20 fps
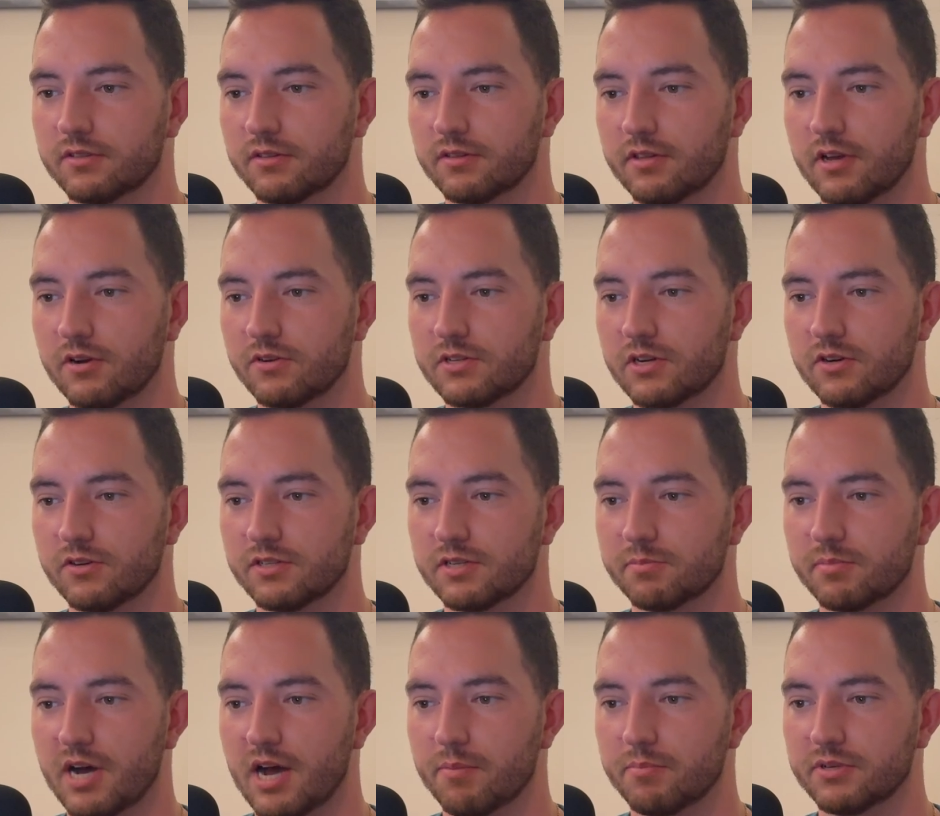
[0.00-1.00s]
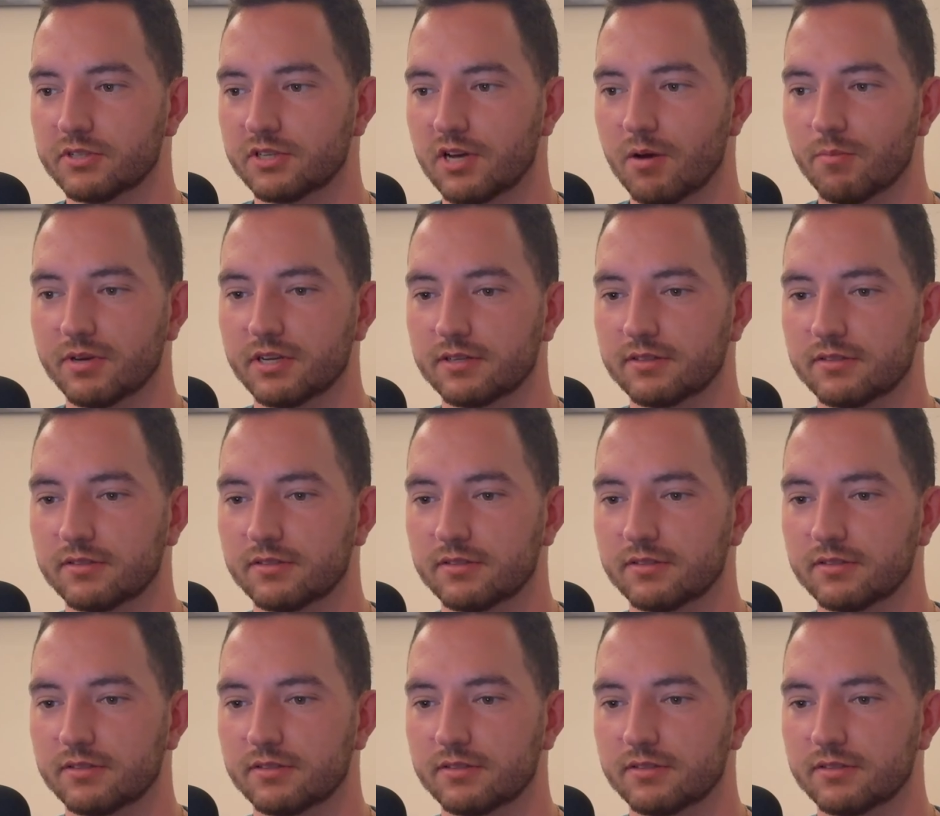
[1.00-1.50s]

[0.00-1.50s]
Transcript: Their turn to pop is coming.